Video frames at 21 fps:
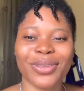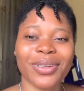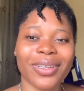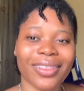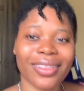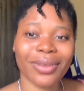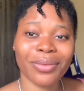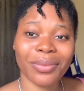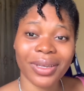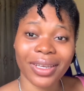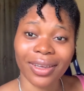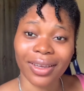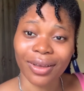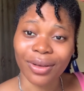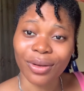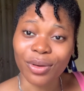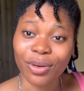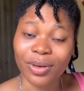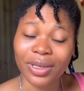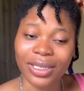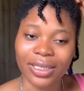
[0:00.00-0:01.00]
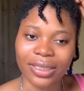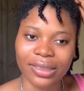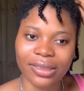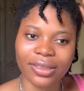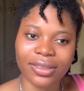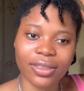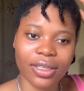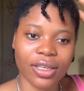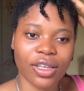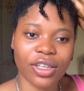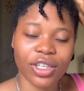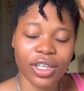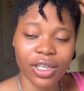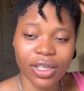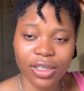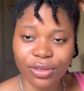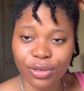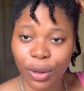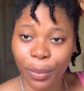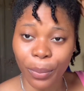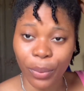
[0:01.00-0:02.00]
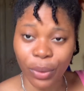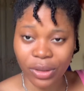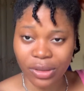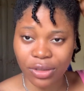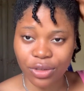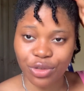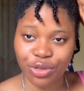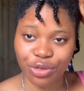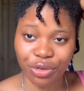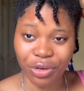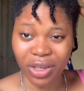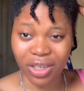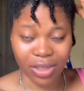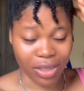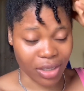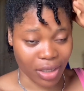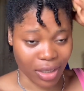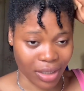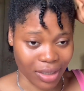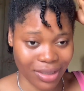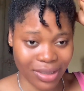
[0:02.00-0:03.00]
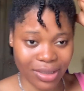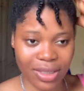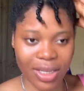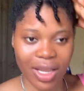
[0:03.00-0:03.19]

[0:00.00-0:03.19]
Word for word: the thing with echo is she is not potty trained yet